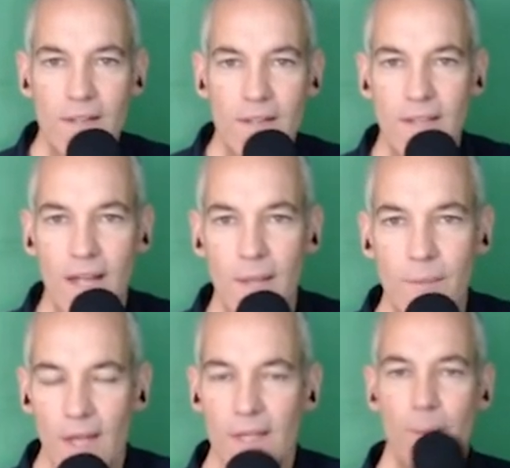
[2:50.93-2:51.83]
all the
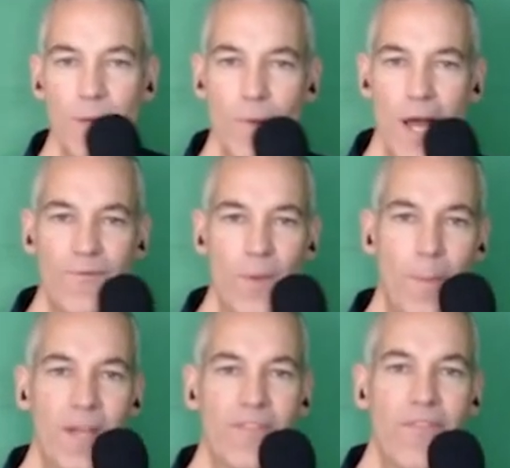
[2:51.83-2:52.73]
time. Now, meanwhile, I'm from
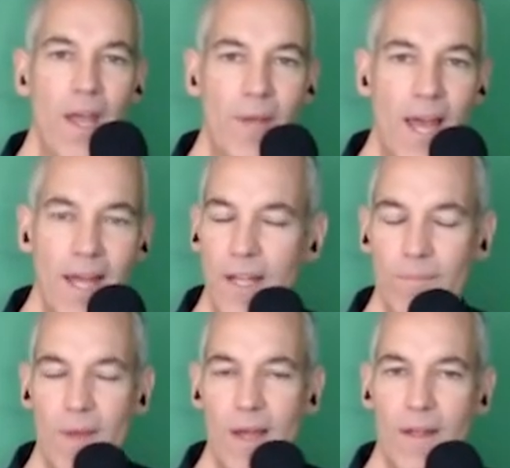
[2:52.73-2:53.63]
a big family. I,
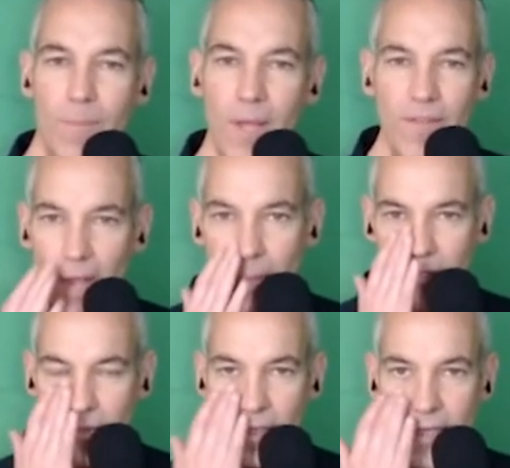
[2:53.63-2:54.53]
I big
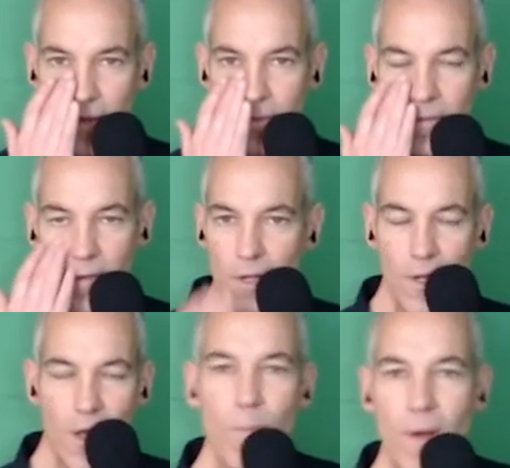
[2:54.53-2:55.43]
families. You're not.
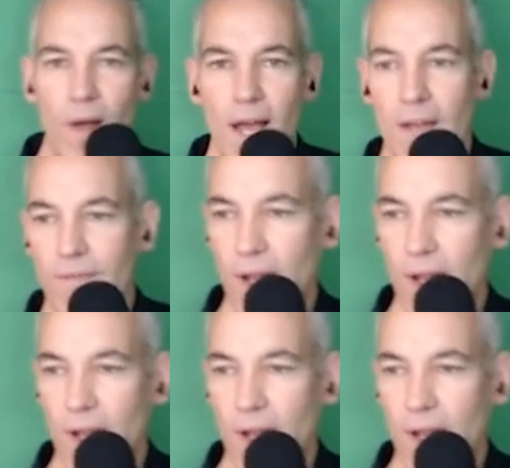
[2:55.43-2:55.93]
I'm. I have